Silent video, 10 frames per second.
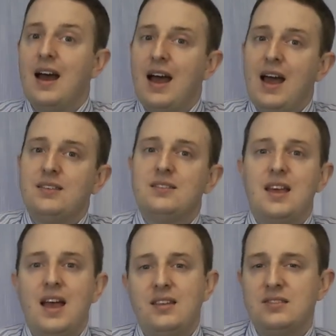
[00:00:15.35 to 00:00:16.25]
and
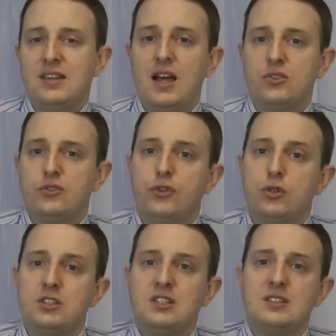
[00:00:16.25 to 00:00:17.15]

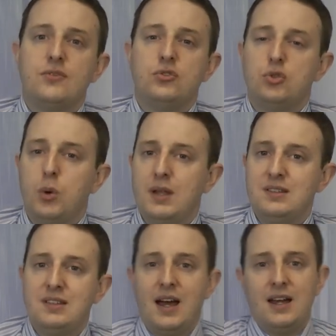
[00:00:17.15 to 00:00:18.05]

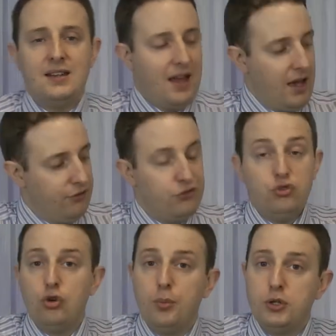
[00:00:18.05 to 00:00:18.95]

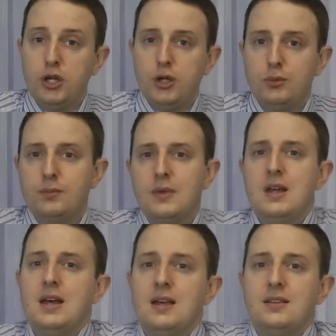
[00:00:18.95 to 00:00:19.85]
SCX4729fw.
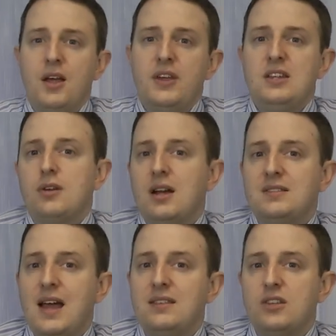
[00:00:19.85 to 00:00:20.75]
Now these are
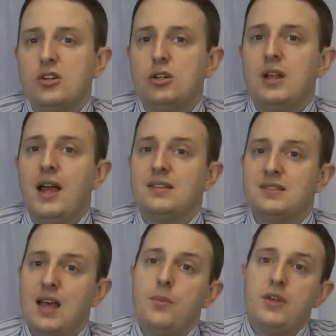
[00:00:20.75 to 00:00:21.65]
identical,
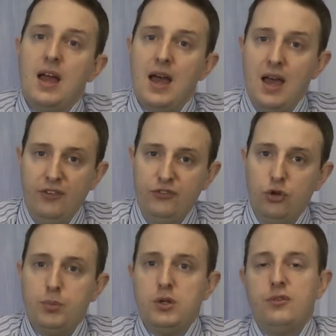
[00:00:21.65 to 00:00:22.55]
except the
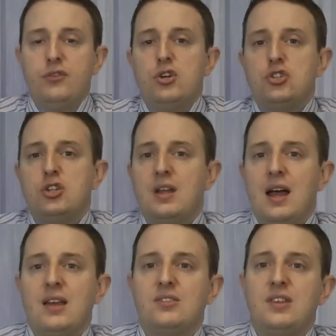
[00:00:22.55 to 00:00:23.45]
FW version
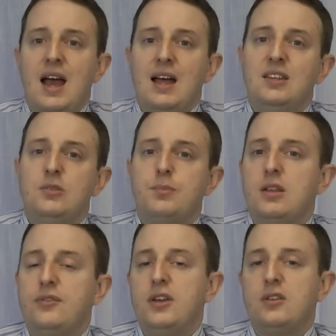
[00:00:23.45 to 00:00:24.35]
has the added
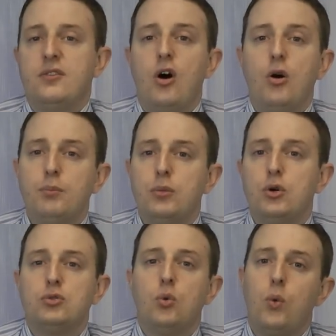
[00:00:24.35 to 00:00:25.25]
benefit of
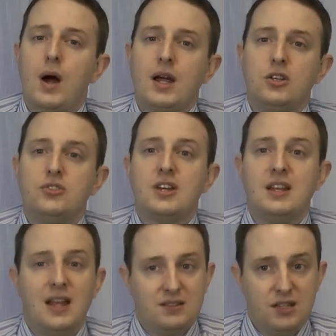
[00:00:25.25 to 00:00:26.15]
onboard wireless
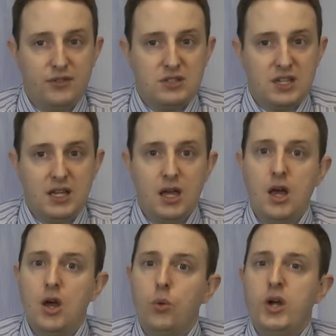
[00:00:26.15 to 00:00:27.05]
connectivity,
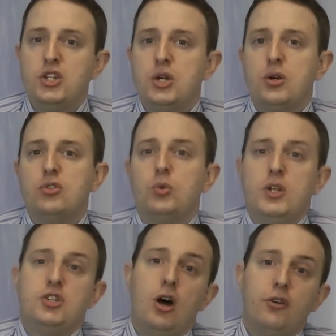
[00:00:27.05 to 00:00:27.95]
which you can
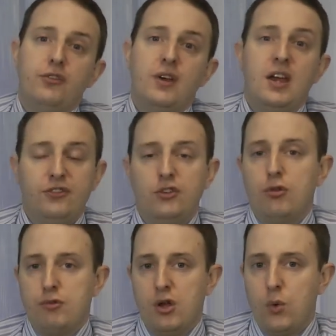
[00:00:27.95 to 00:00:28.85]
switch off if
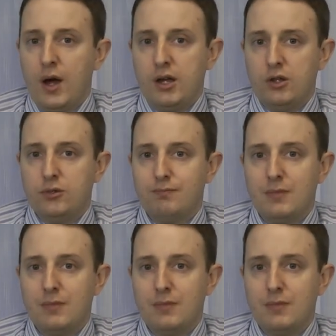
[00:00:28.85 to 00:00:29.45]
not required.